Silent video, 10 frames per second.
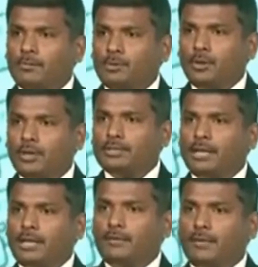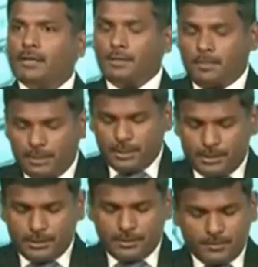welcome to our state of Andhra
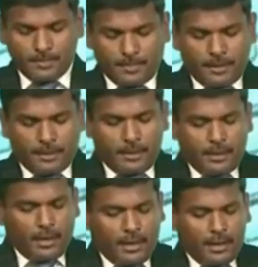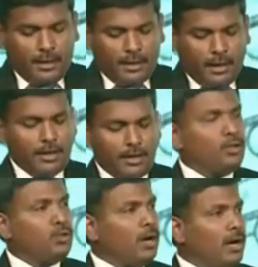Pradesh
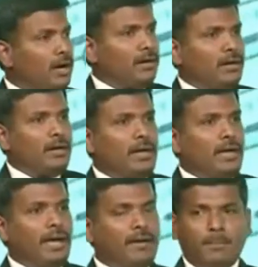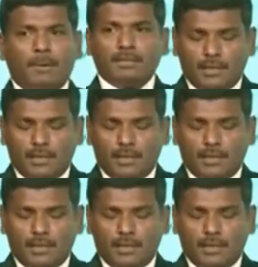and to our ever